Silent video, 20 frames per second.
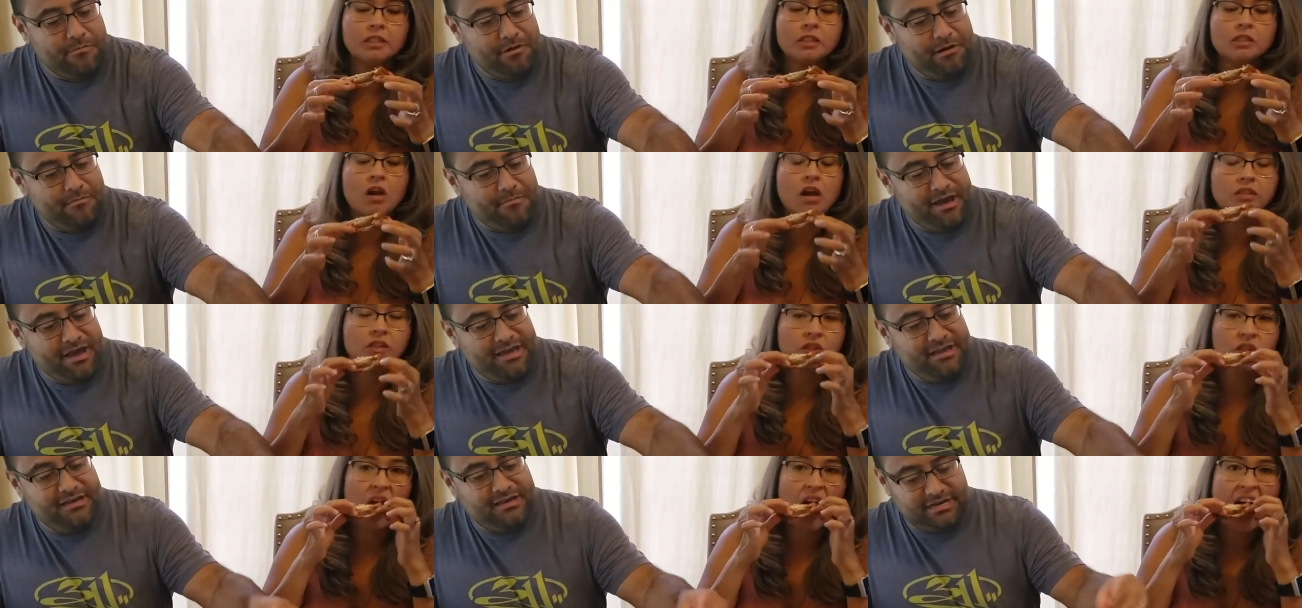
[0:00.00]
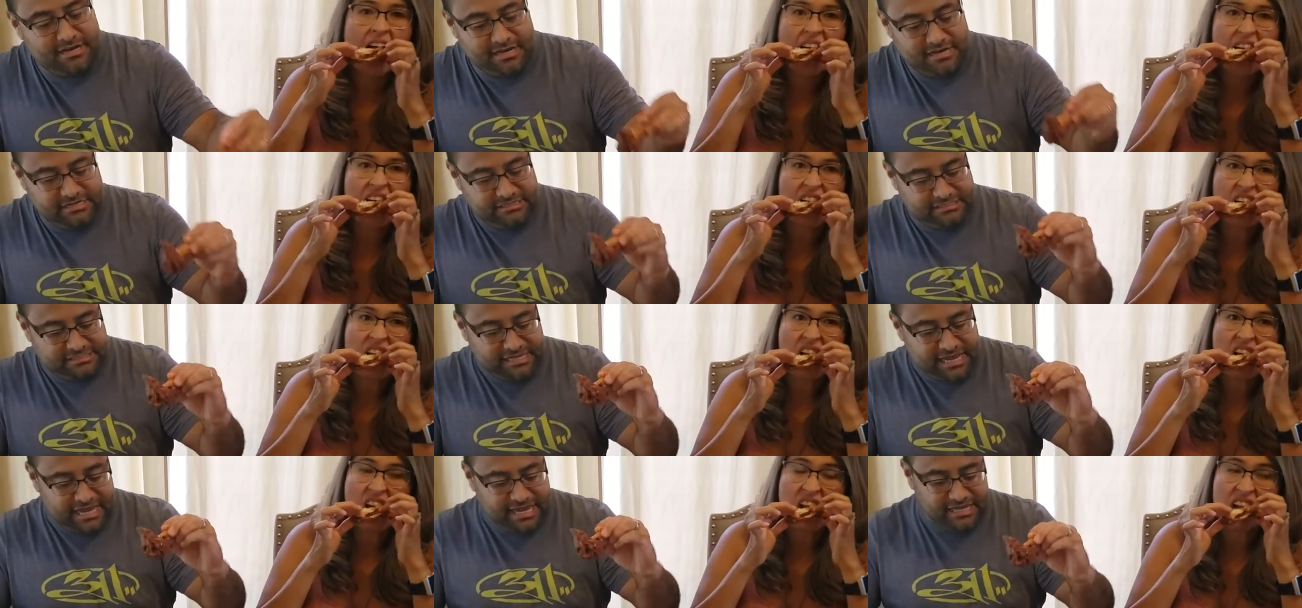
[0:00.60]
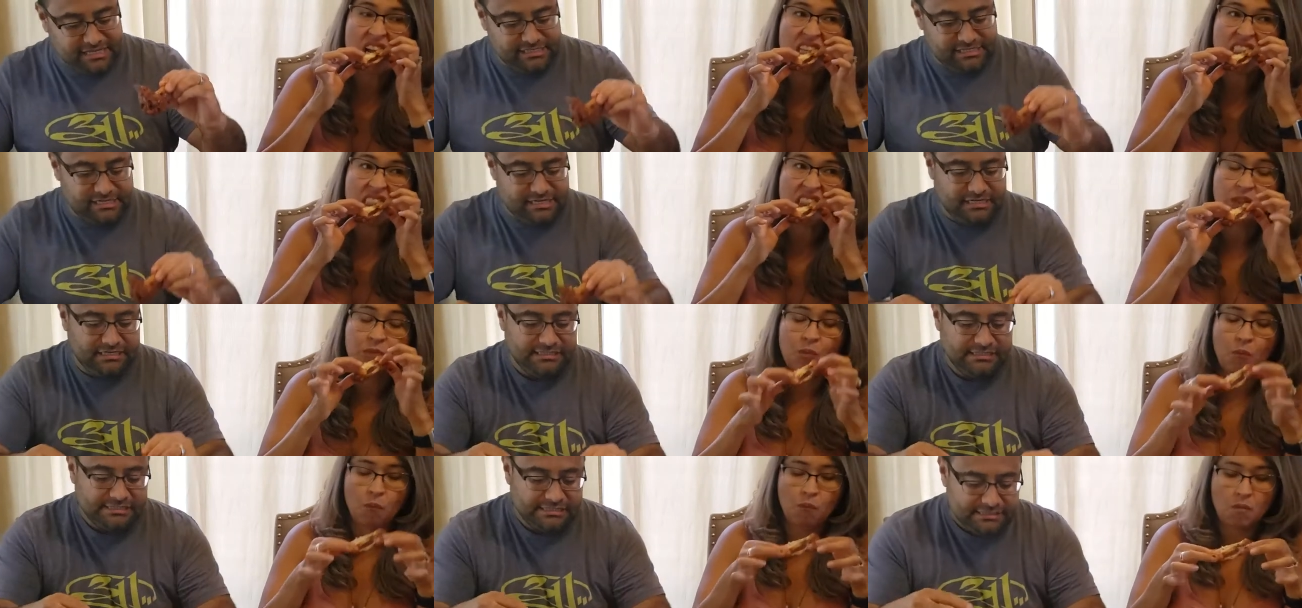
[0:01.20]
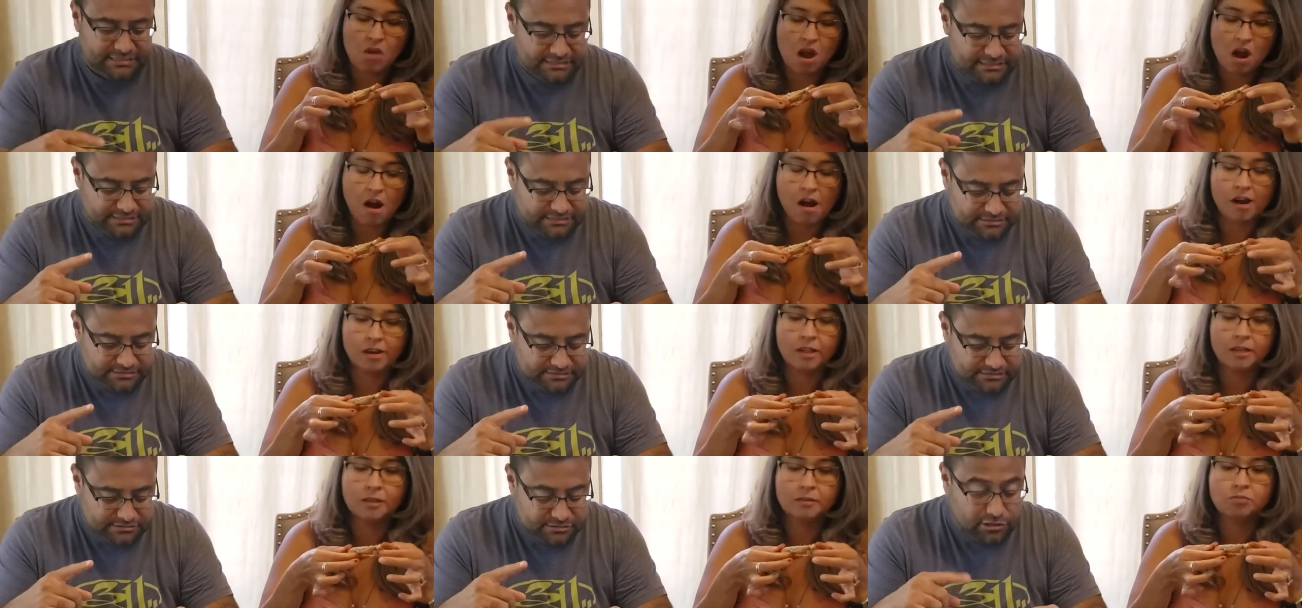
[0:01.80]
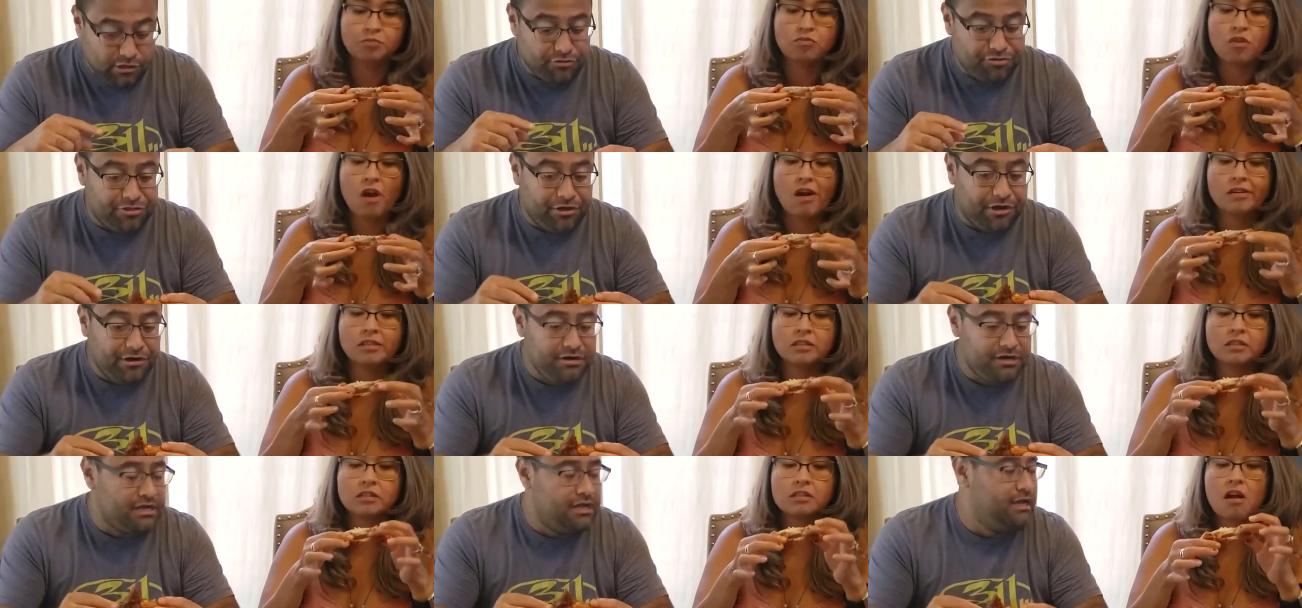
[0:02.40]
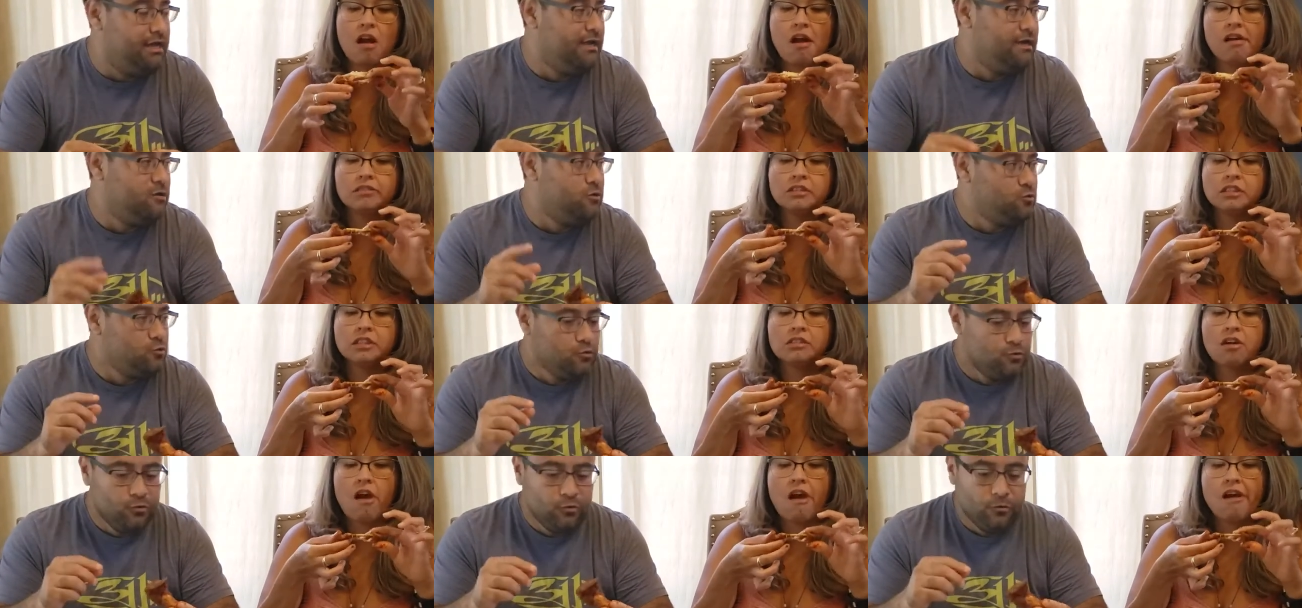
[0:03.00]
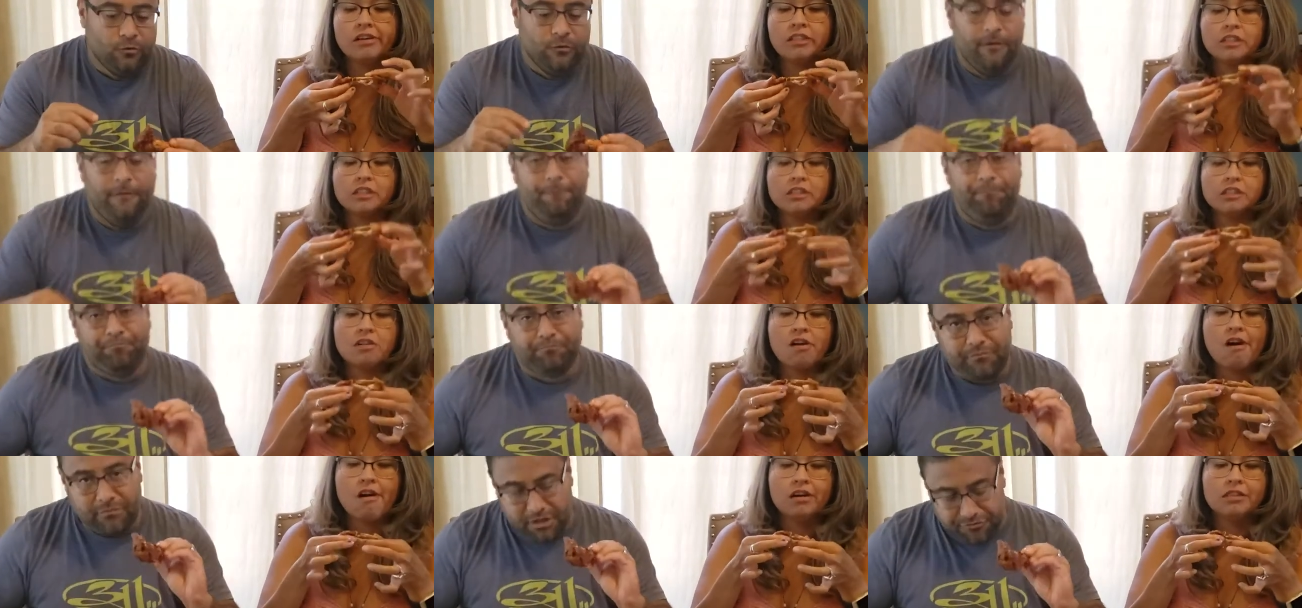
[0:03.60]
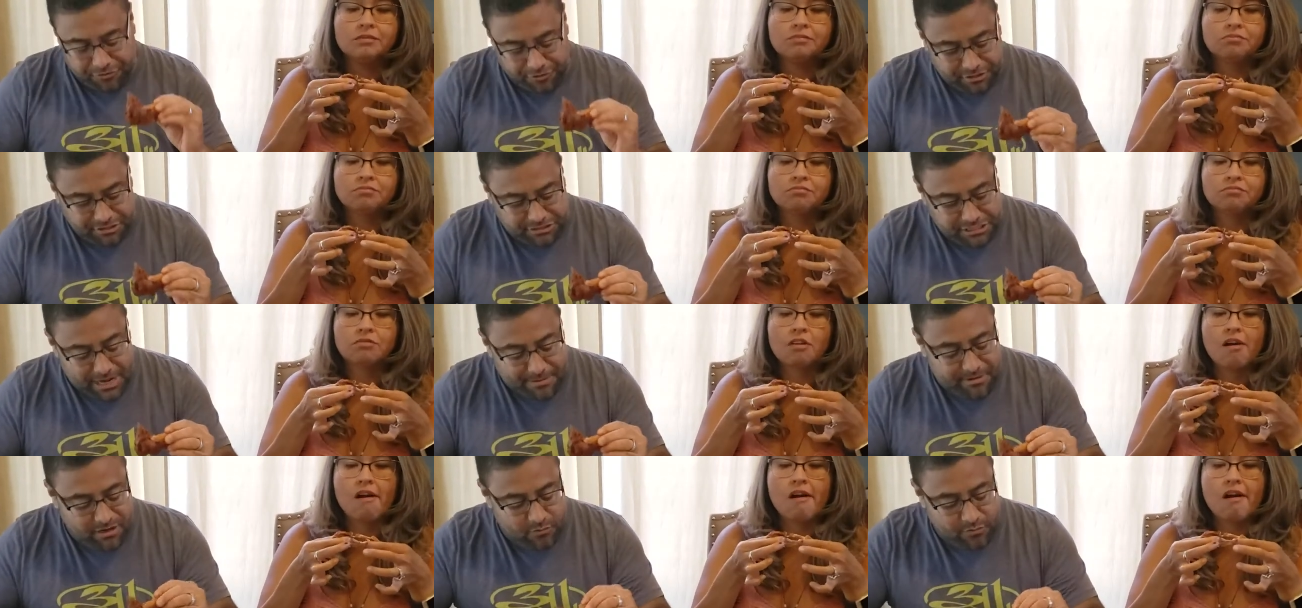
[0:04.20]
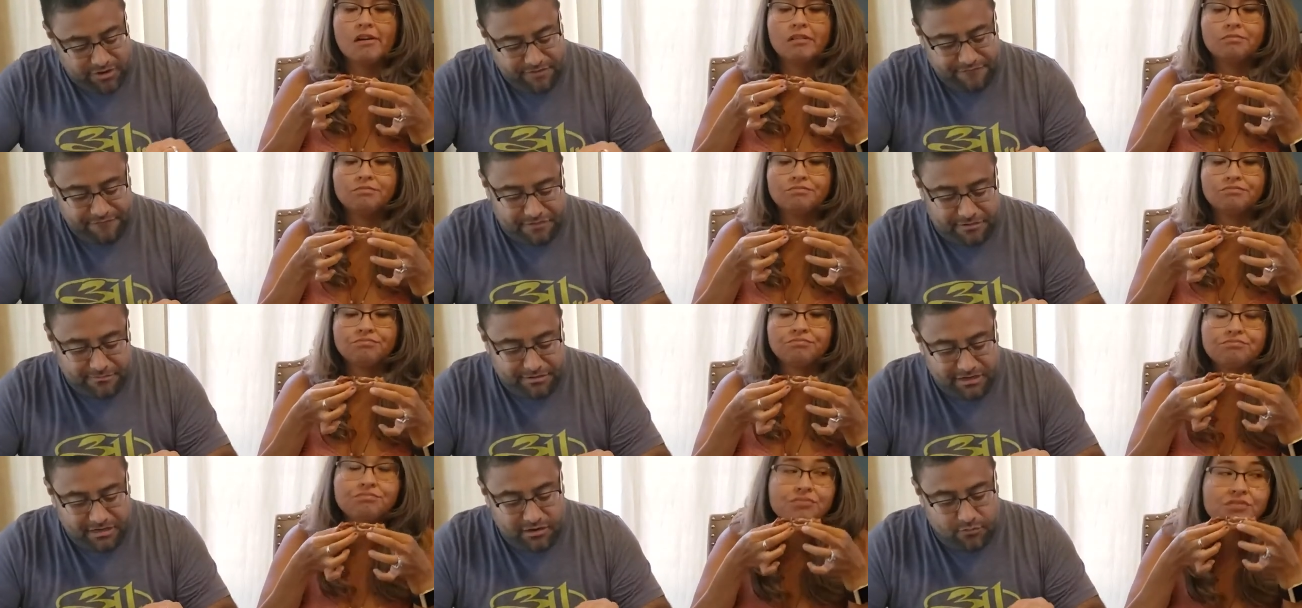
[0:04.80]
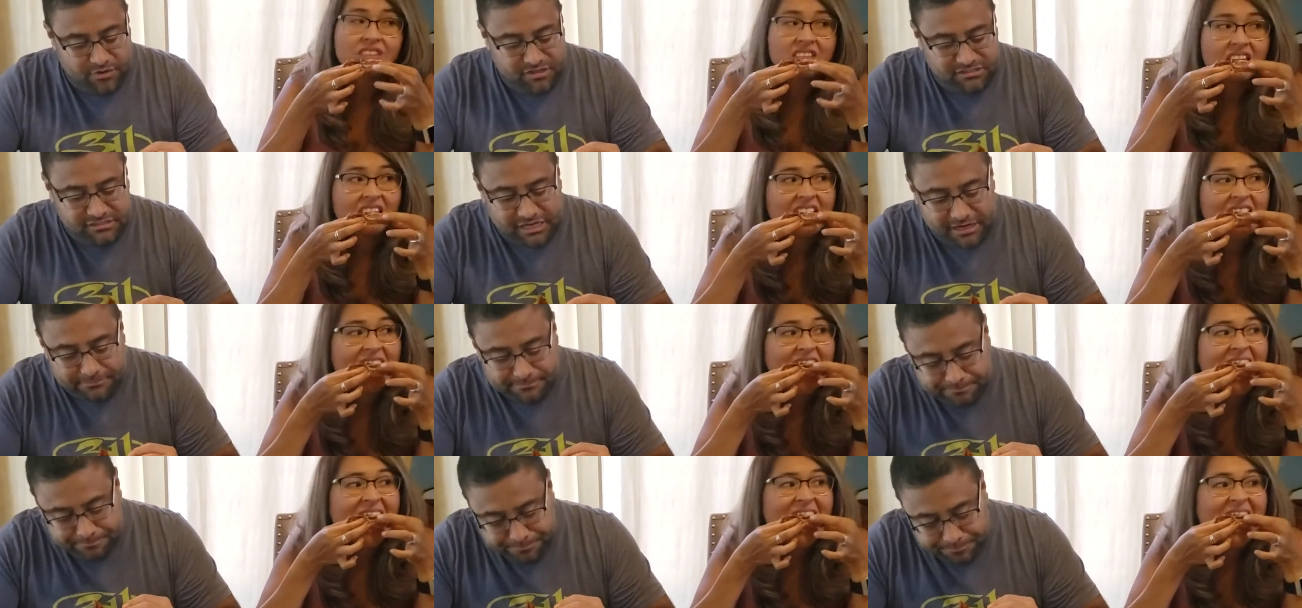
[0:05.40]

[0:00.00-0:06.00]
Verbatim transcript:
Speaker 1: I'm on my uh, second, no third, third Atomic wing from uh, Wingstop.